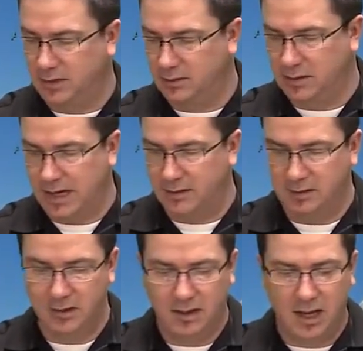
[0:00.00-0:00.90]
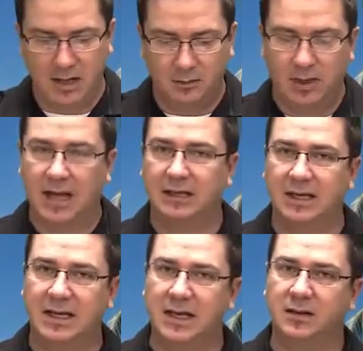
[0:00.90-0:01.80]
your lighter and you
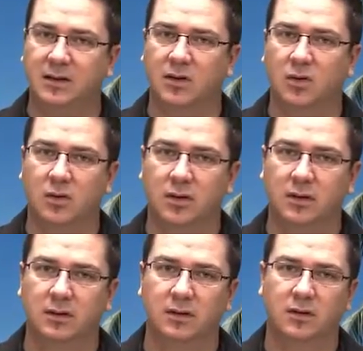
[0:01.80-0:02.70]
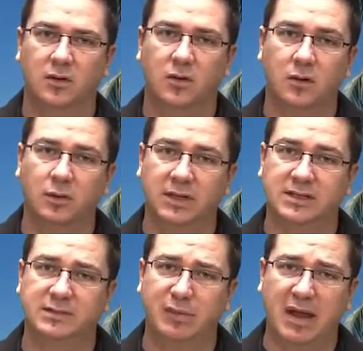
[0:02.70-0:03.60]
lightly heat the cork will
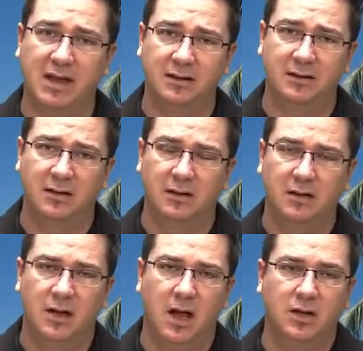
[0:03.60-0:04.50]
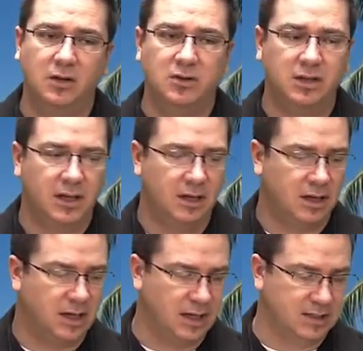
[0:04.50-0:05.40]
expand. And usually
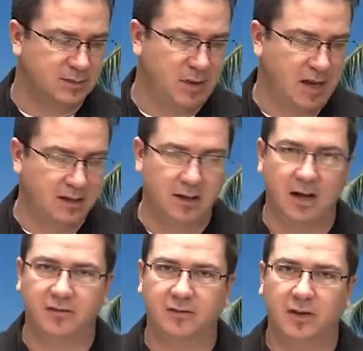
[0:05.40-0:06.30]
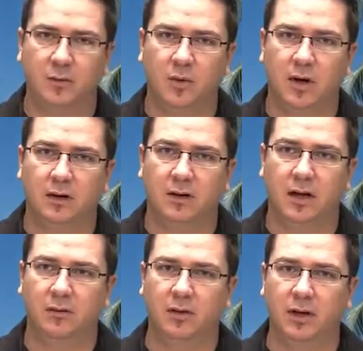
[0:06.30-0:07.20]
it can expand enough that where
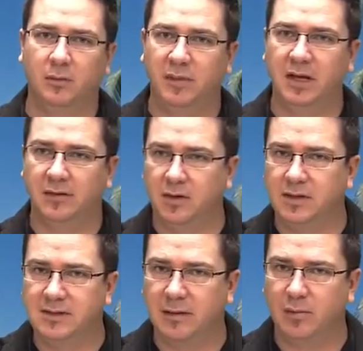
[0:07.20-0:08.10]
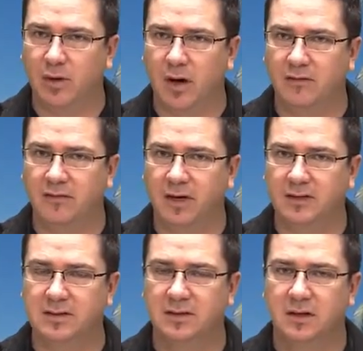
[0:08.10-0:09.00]
it'll be a good temporary
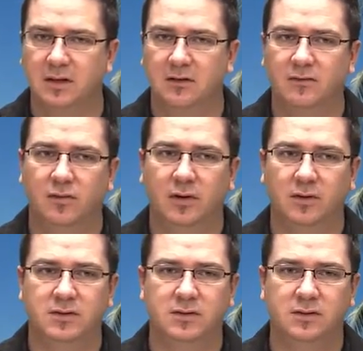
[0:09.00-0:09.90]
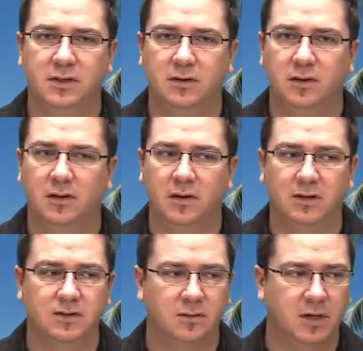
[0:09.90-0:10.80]
fix for your student or your
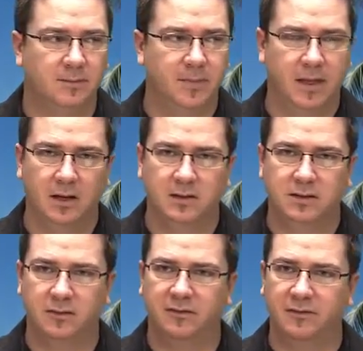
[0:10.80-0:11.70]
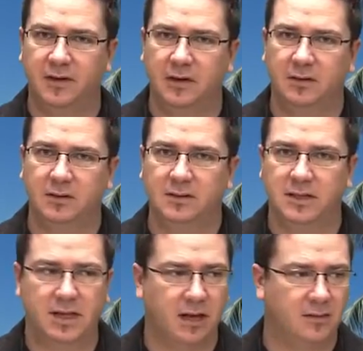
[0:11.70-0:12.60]
instrument to fit
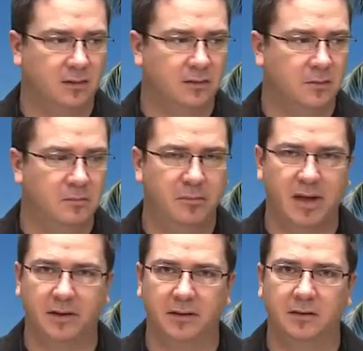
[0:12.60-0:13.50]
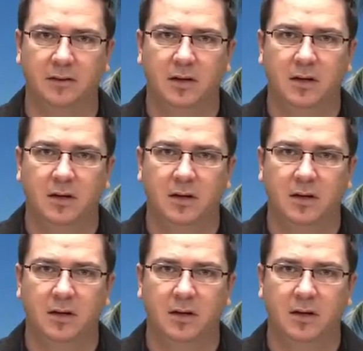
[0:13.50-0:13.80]
together better.